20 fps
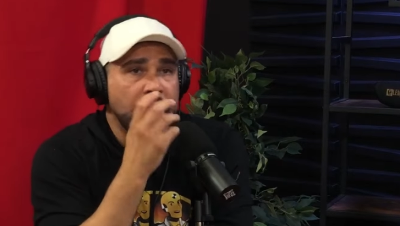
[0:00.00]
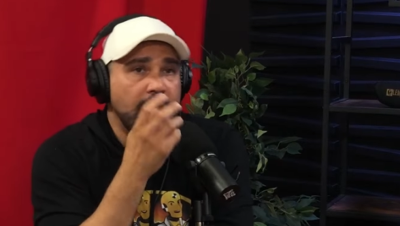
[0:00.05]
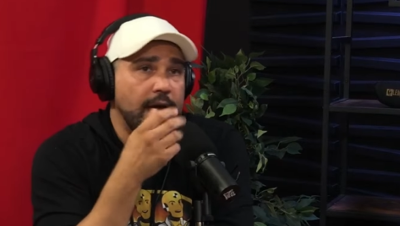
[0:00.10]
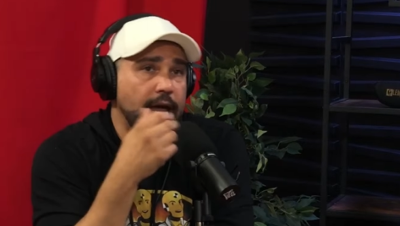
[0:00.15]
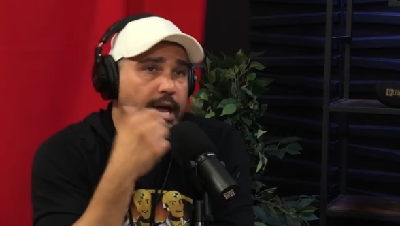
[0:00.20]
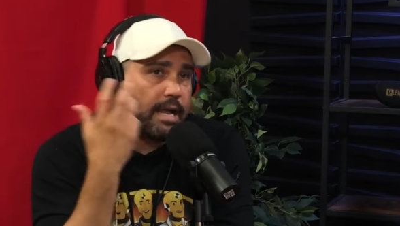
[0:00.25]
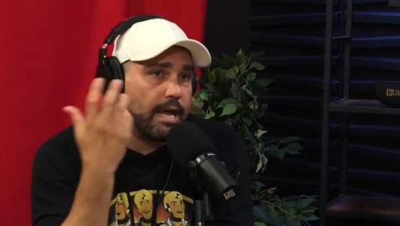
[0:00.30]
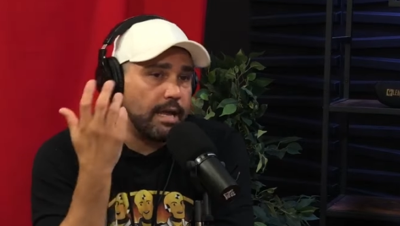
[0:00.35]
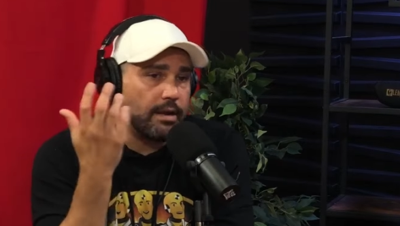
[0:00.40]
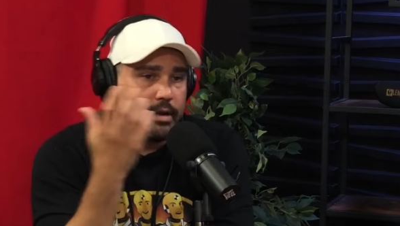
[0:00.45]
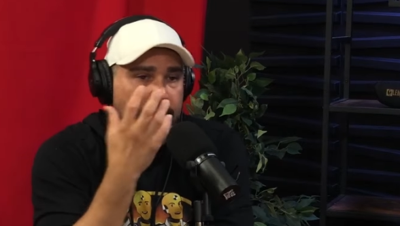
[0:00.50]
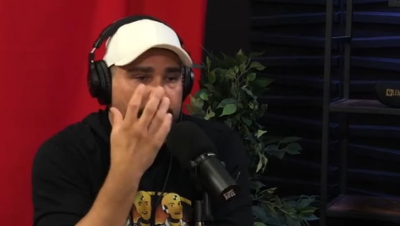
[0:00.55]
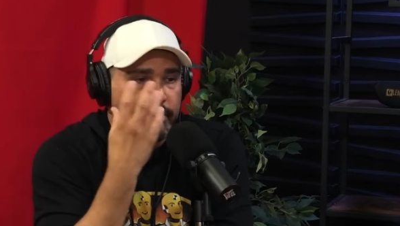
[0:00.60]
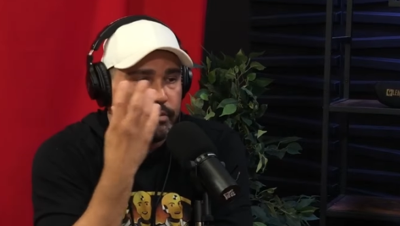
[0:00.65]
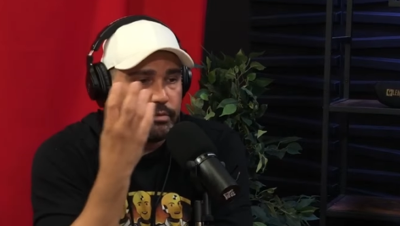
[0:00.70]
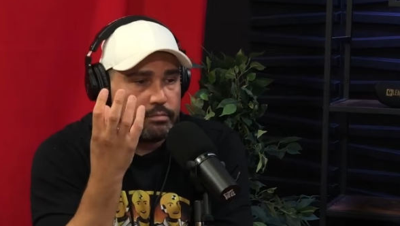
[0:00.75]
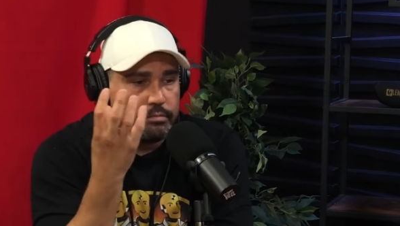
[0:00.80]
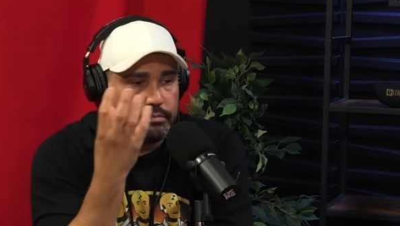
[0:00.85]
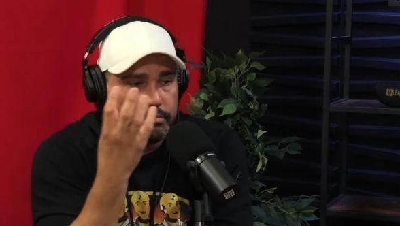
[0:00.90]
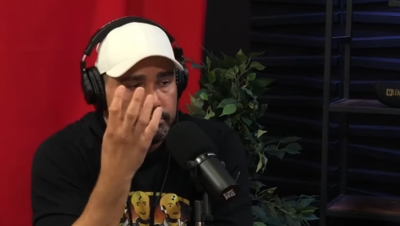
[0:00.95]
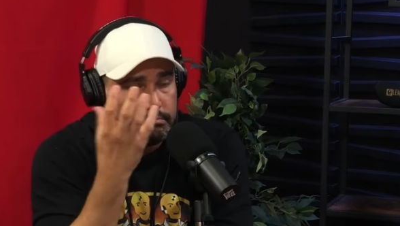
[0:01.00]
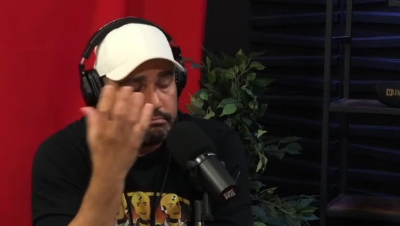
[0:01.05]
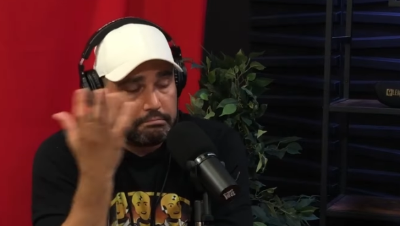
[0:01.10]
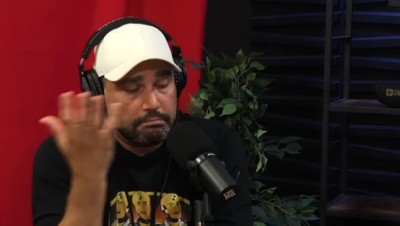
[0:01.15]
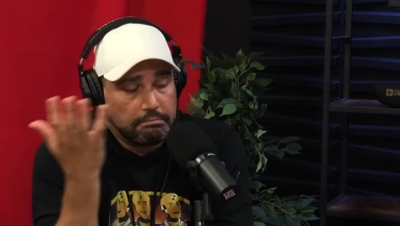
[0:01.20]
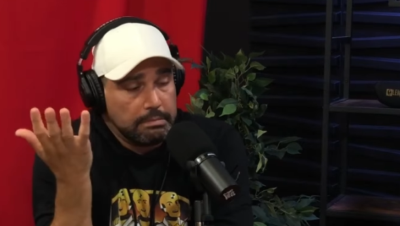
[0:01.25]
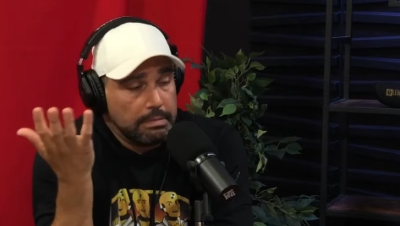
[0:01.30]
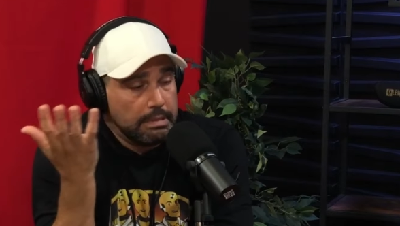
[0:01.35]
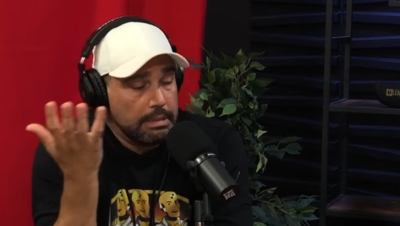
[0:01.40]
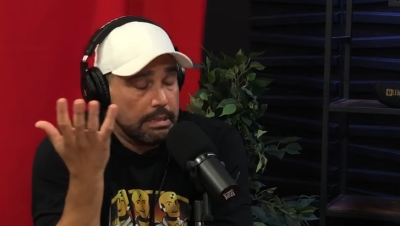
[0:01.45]
And I'm
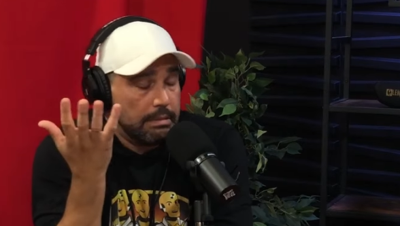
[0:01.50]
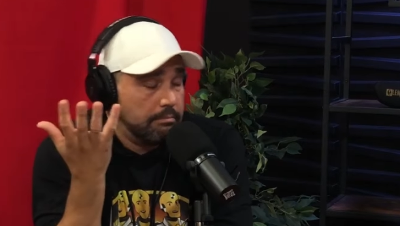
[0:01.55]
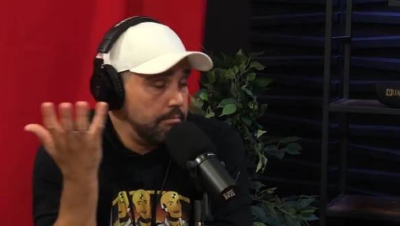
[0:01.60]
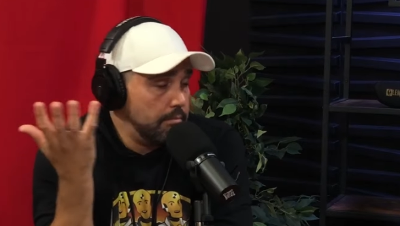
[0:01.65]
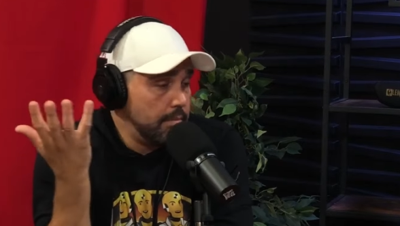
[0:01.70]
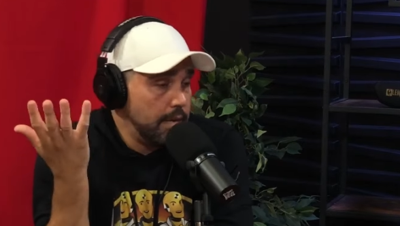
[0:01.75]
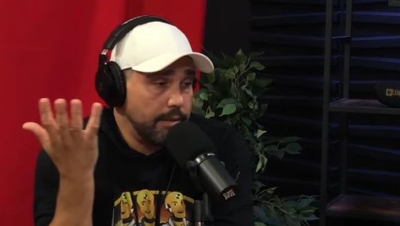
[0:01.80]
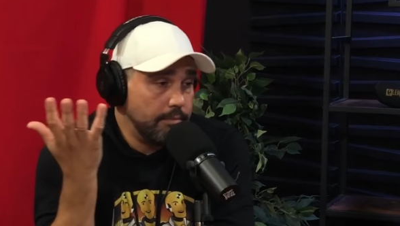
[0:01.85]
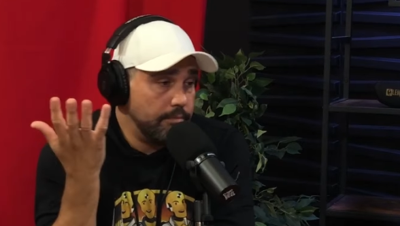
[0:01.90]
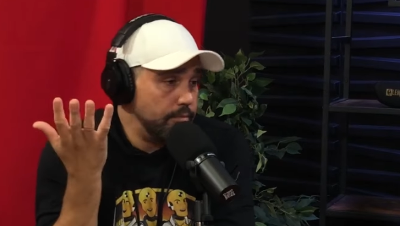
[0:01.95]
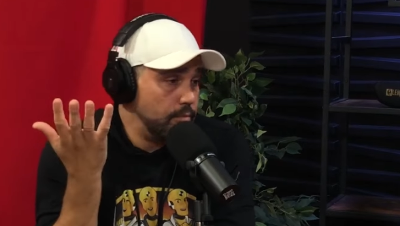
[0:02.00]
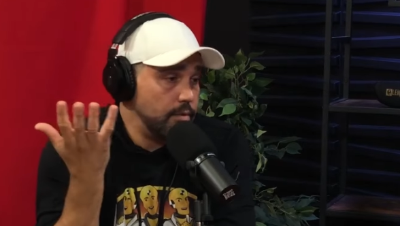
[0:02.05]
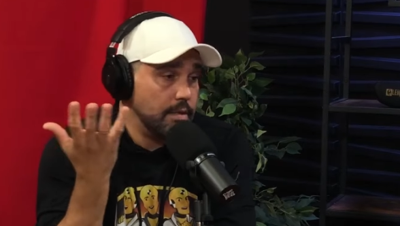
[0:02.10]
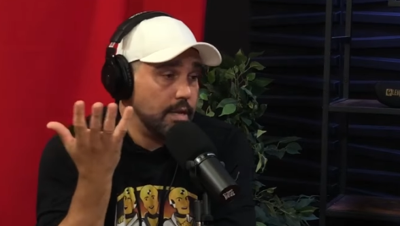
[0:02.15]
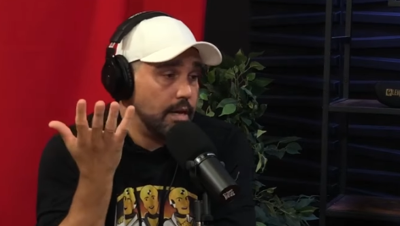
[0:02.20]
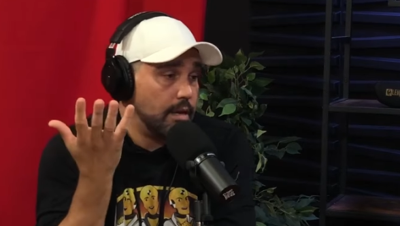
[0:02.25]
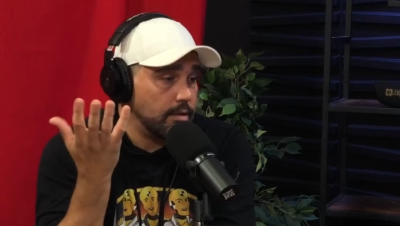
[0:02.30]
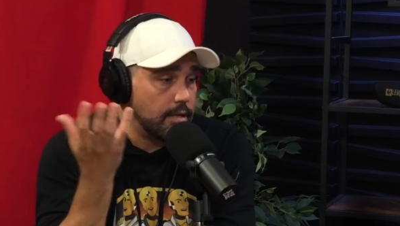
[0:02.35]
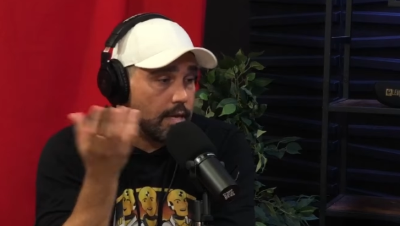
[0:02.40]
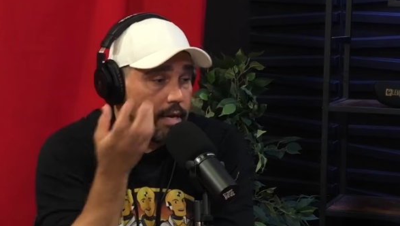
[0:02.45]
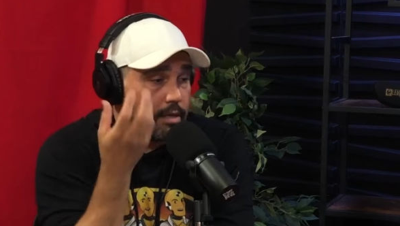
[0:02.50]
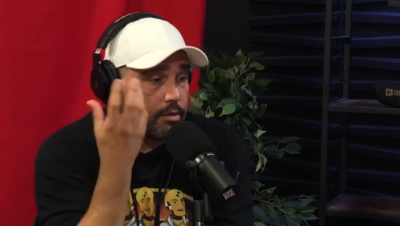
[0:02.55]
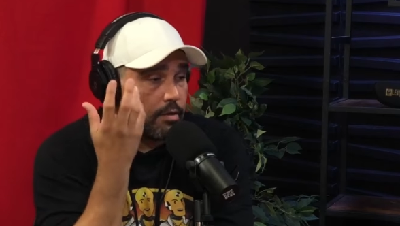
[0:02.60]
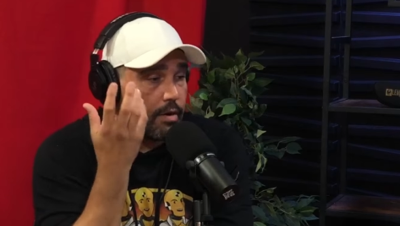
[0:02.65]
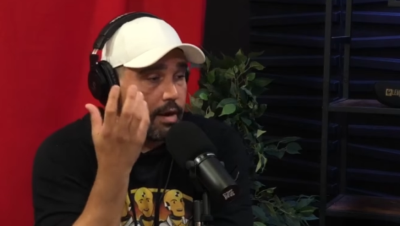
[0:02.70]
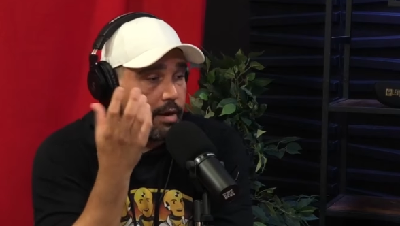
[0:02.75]
not a doctor,